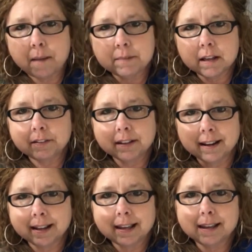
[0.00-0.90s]
I'm definitely
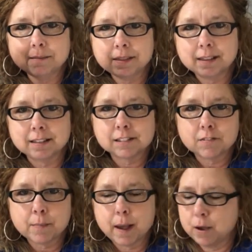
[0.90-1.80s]
gonna keep this
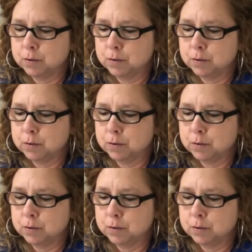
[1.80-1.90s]
for my